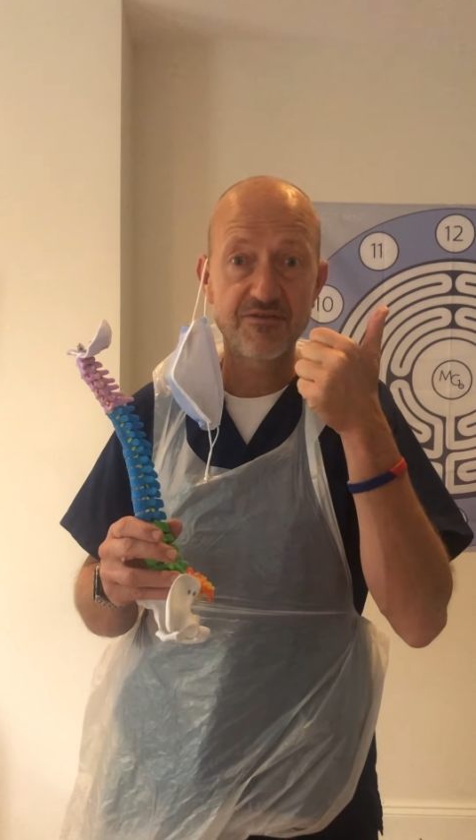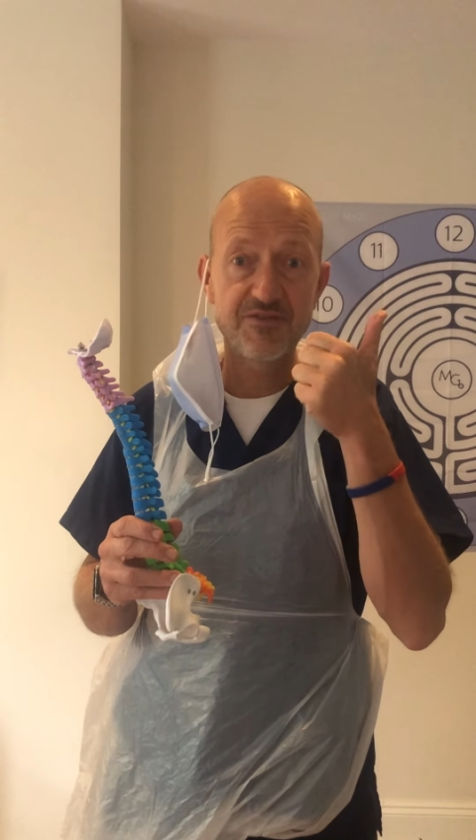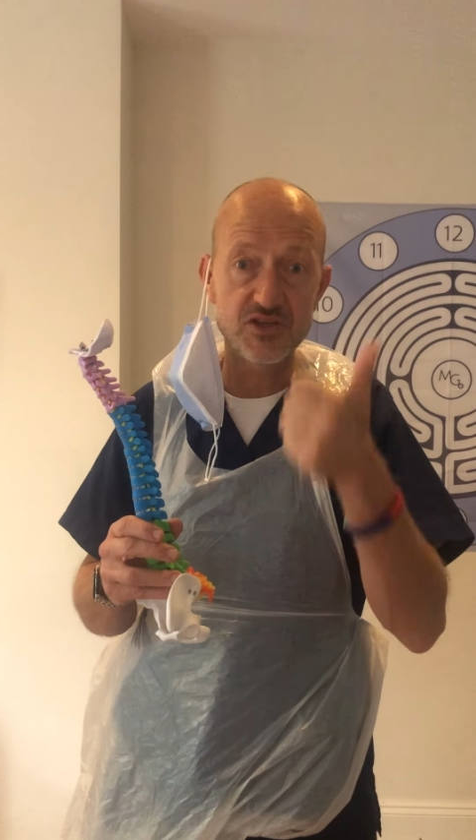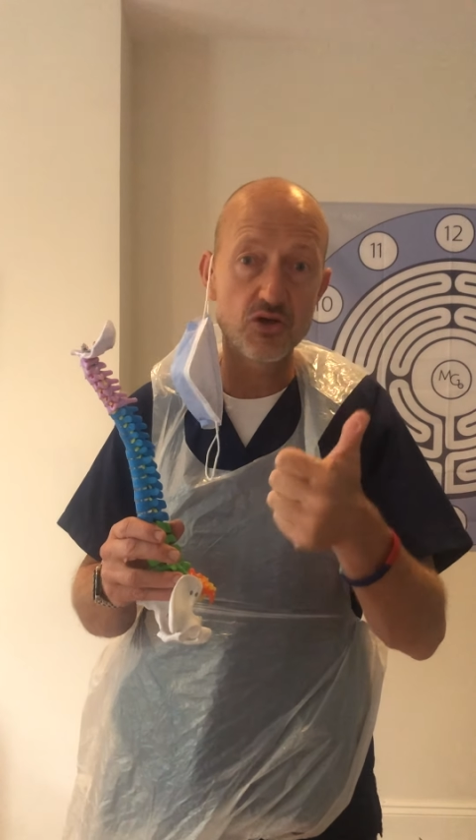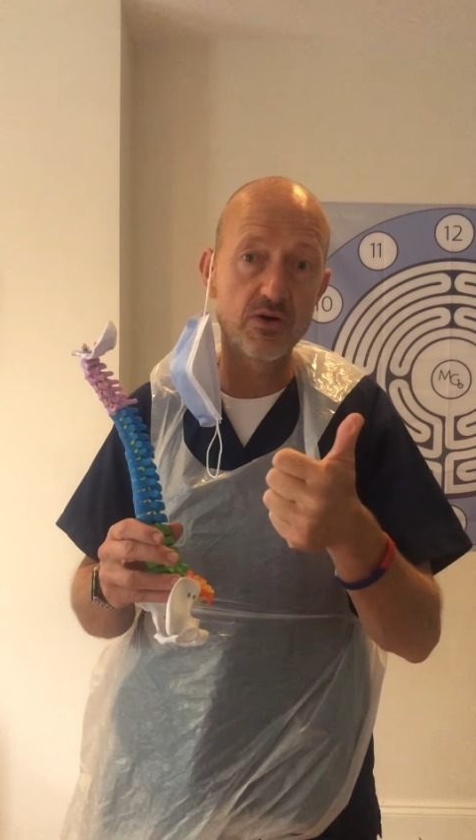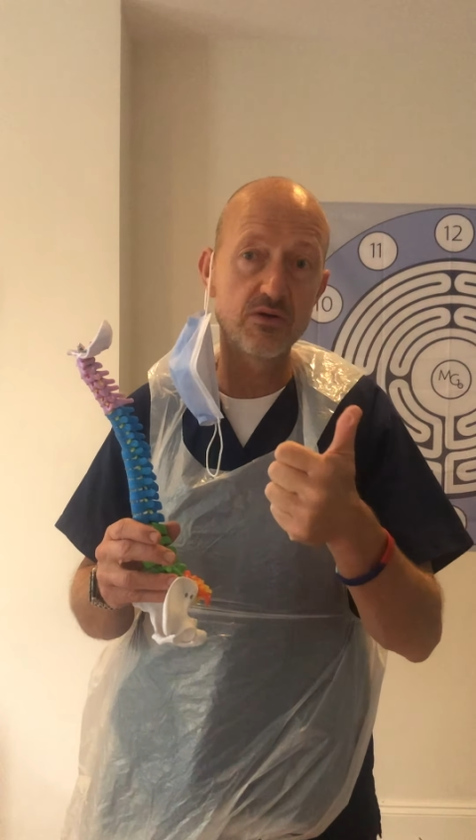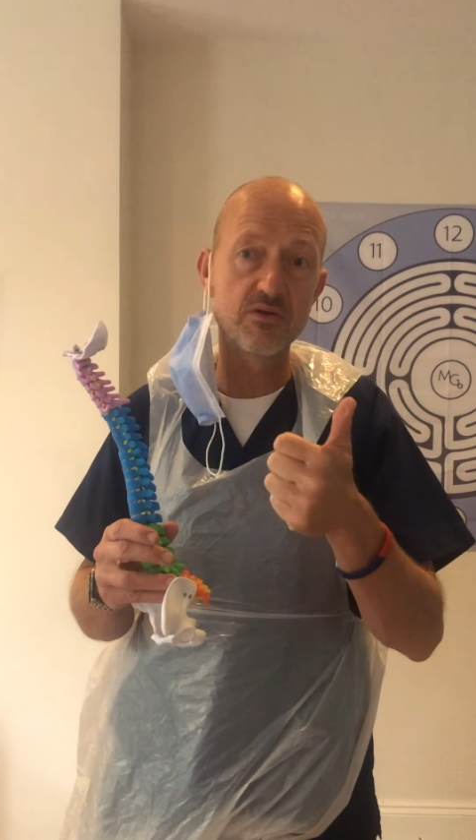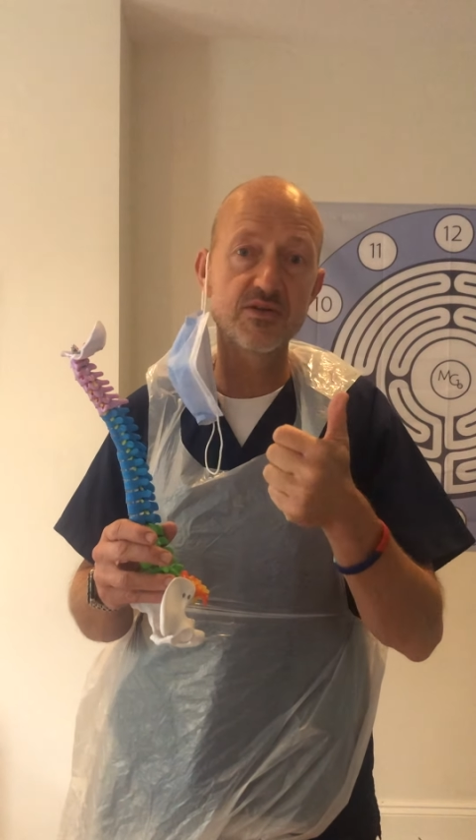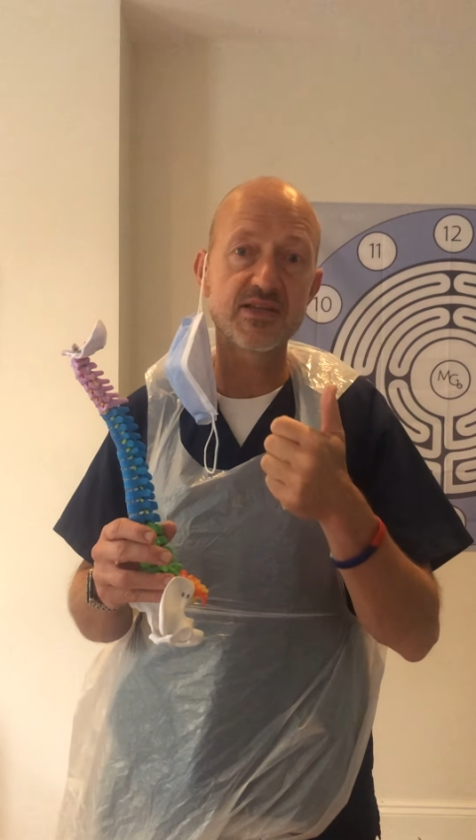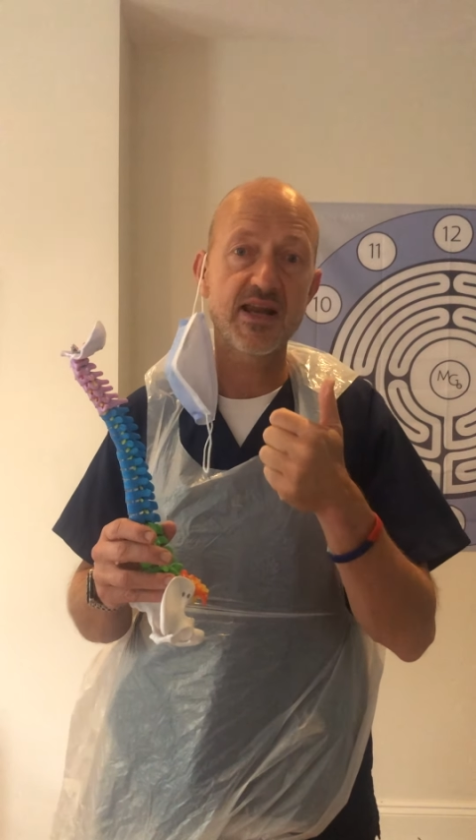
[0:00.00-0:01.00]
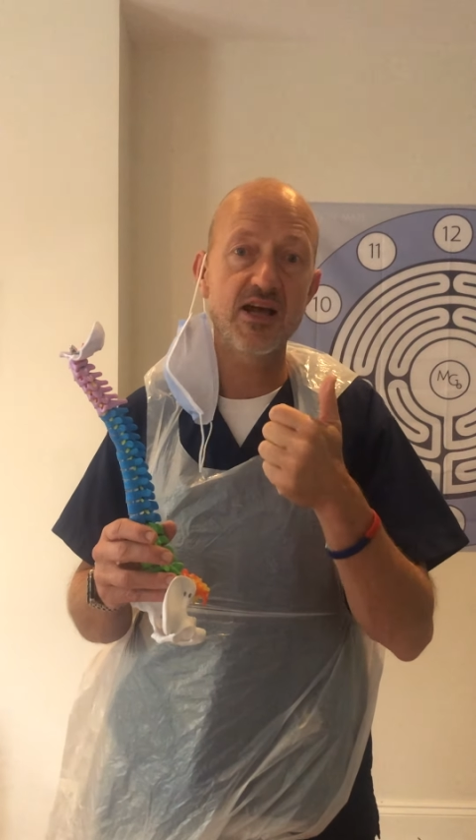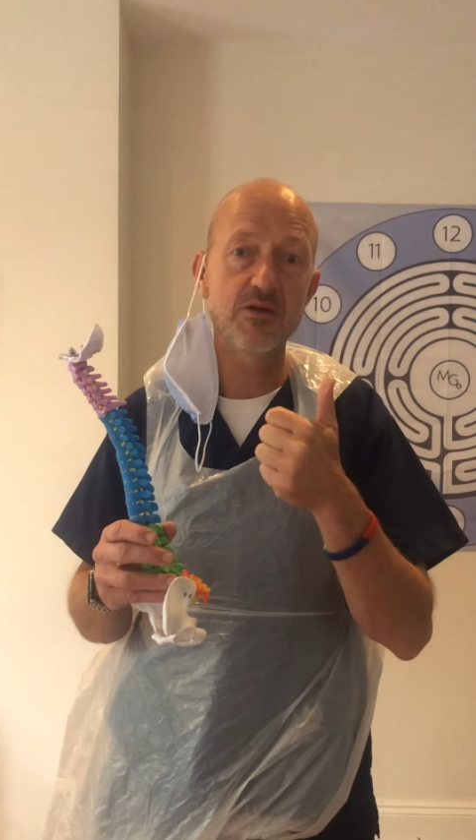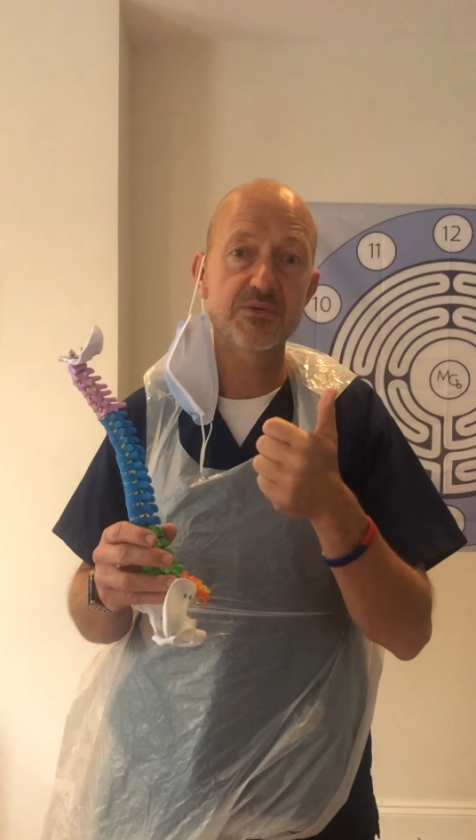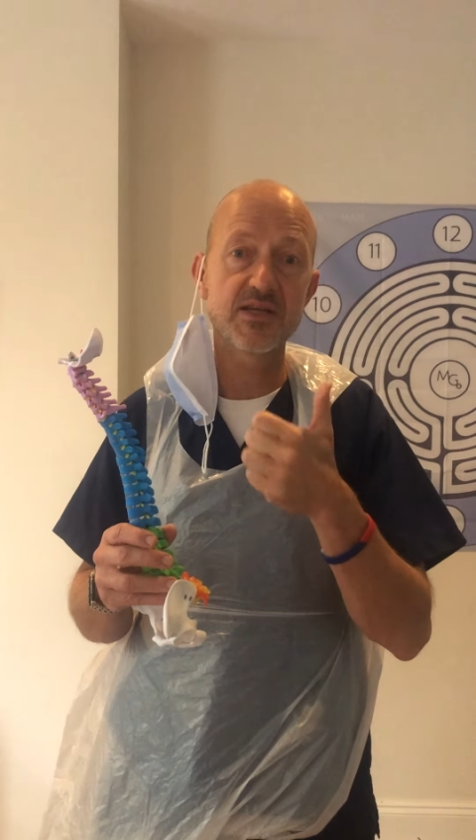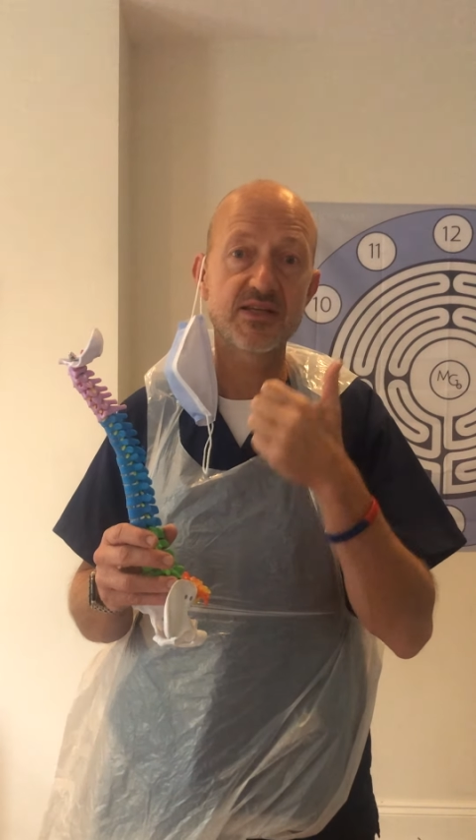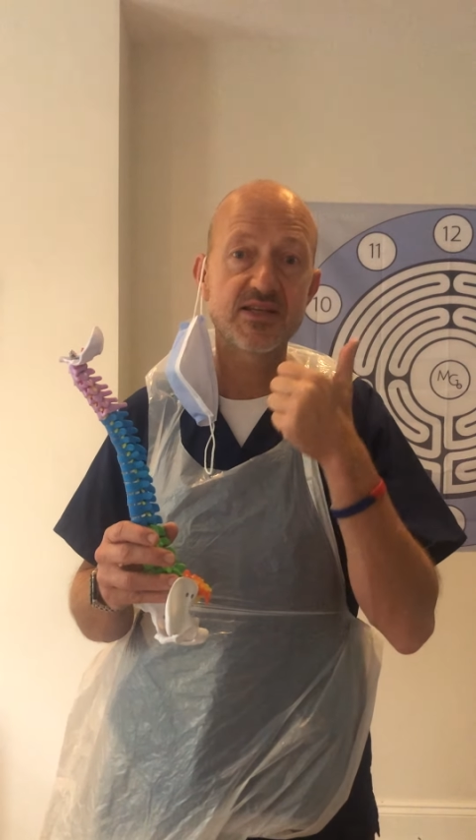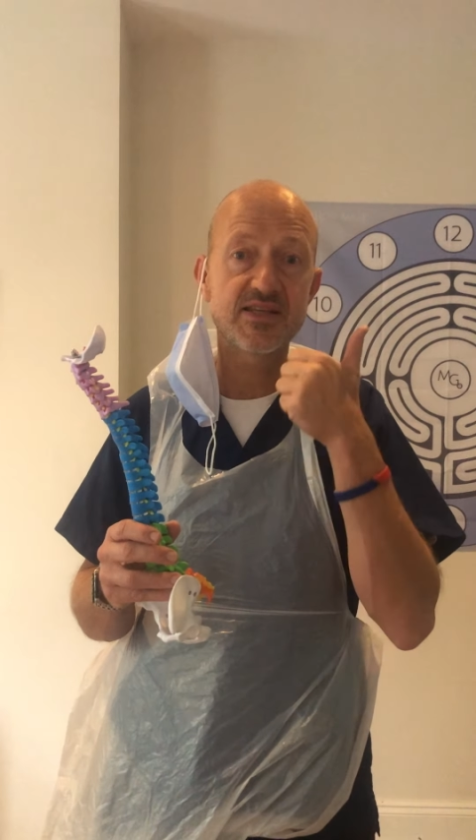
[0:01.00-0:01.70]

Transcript: fish oils, that helps it.